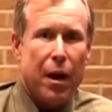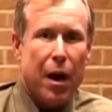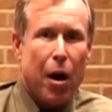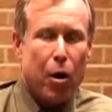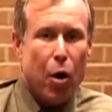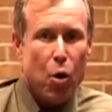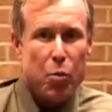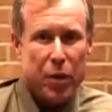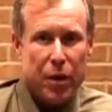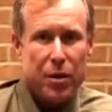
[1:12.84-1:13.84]
Our
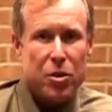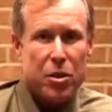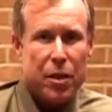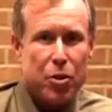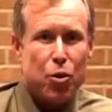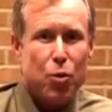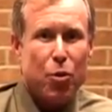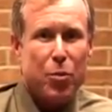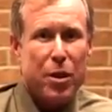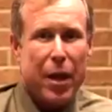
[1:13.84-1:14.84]
hope is that you
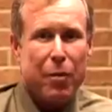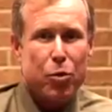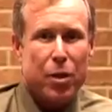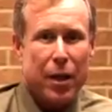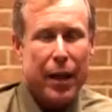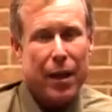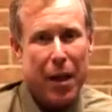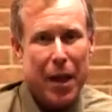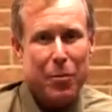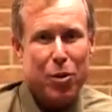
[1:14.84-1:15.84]
will be able to lay
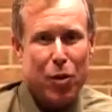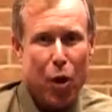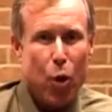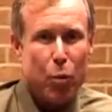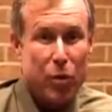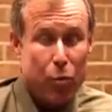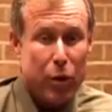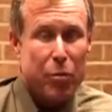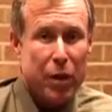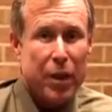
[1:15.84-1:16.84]
claim to the hope that
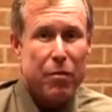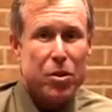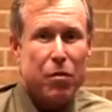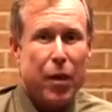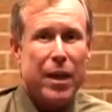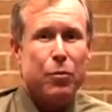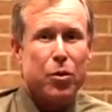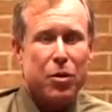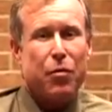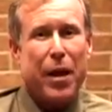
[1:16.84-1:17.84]
we believe is
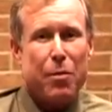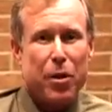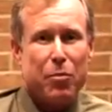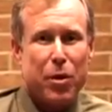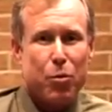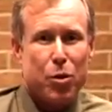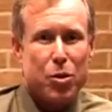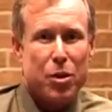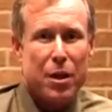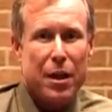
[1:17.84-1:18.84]
available to family
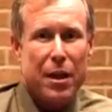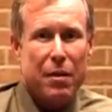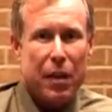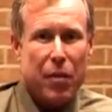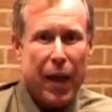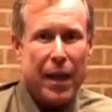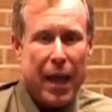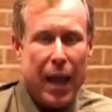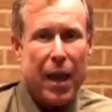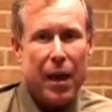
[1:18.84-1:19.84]
members, that they
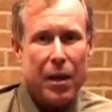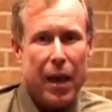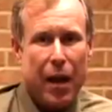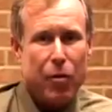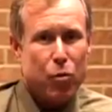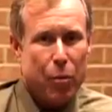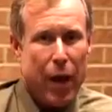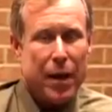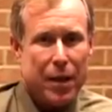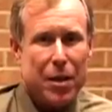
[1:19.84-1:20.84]
can have a
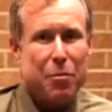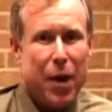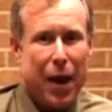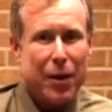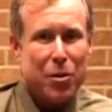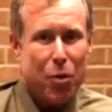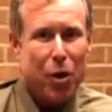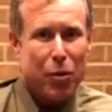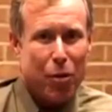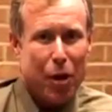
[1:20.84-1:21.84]
dramatic impact
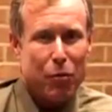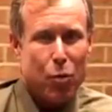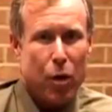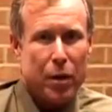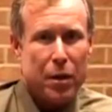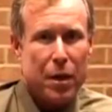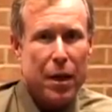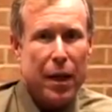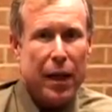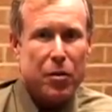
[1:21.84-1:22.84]
upon their loved one,
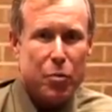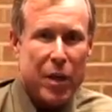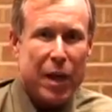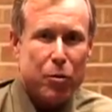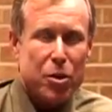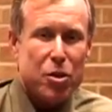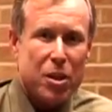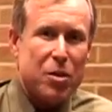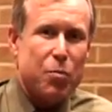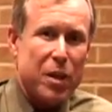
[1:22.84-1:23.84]
and to be able to
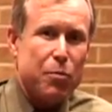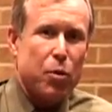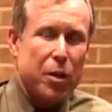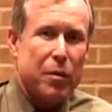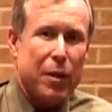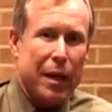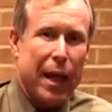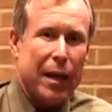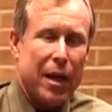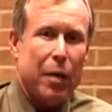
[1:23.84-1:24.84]
see people that
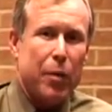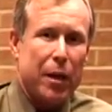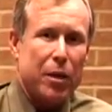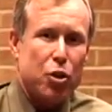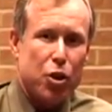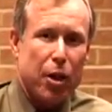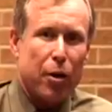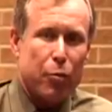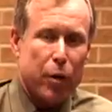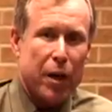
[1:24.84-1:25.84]
can come in and
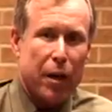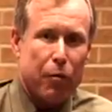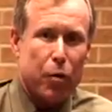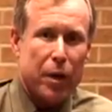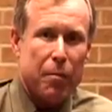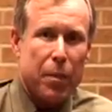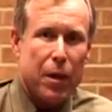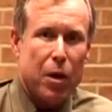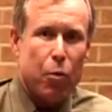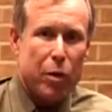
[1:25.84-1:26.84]
share in recovery.
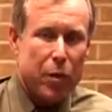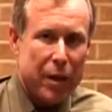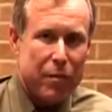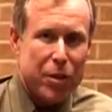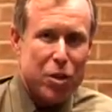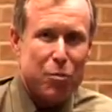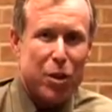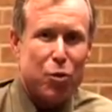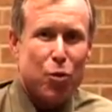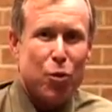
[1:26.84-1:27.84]
We believe this to
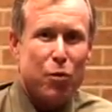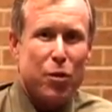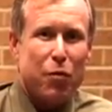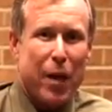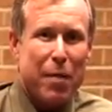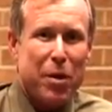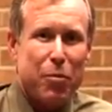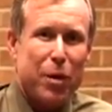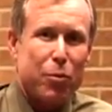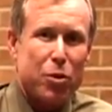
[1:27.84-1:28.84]
be true for the family
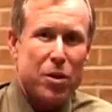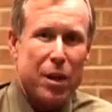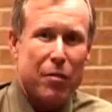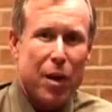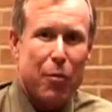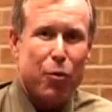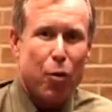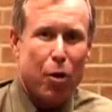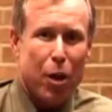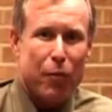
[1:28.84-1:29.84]
members that have come
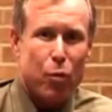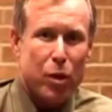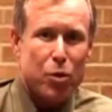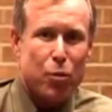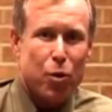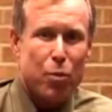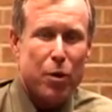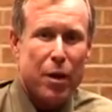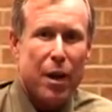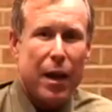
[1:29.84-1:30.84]
through our Loved Ones
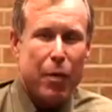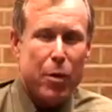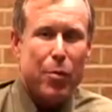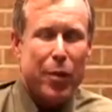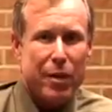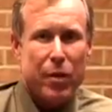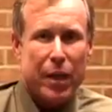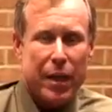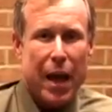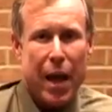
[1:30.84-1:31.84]
group, and we believe that
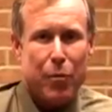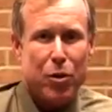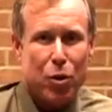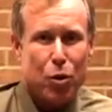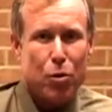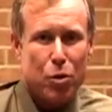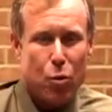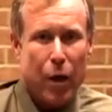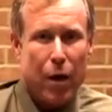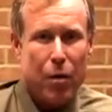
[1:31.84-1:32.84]
it can happen to you as
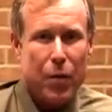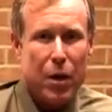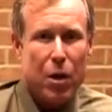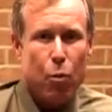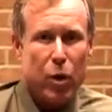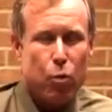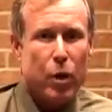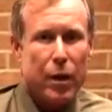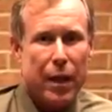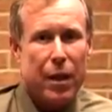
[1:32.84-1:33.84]
well.
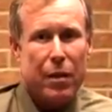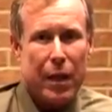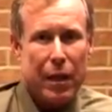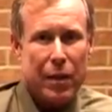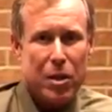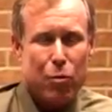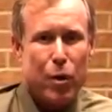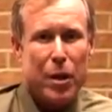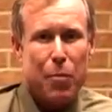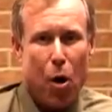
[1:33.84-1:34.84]
It is
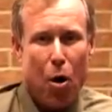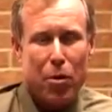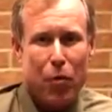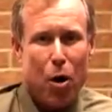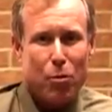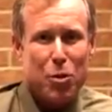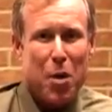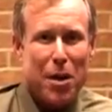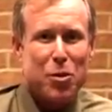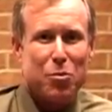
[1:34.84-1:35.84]
really part of our
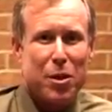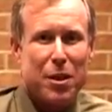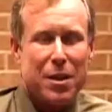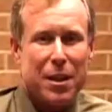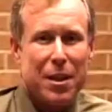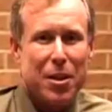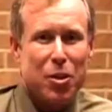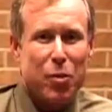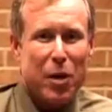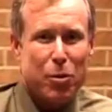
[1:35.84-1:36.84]
responsibility
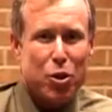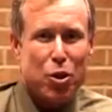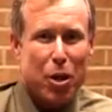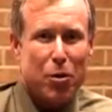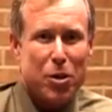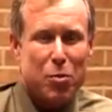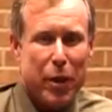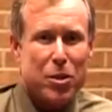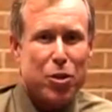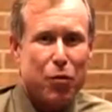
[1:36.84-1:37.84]
to be able to share this
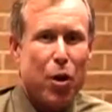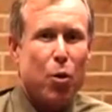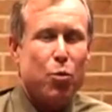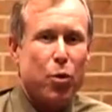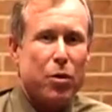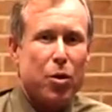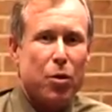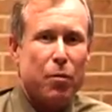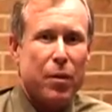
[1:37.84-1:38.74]
message of hope with you.